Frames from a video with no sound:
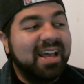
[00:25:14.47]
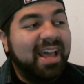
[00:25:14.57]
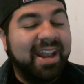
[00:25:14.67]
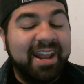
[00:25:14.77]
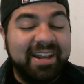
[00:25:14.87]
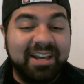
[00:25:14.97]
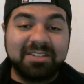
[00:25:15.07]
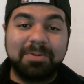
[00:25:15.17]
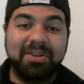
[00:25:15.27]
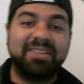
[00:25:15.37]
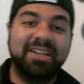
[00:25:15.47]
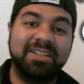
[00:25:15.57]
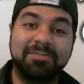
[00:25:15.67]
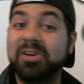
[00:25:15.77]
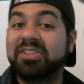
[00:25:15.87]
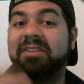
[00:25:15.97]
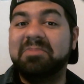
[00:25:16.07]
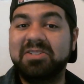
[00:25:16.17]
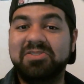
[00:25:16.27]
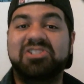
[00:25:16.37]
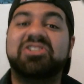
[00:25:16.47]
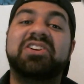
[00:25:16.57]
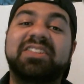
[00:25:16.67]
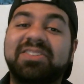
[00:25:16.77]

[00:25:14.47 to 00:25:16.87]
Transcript: And then the other person is the person I've been doing Journeys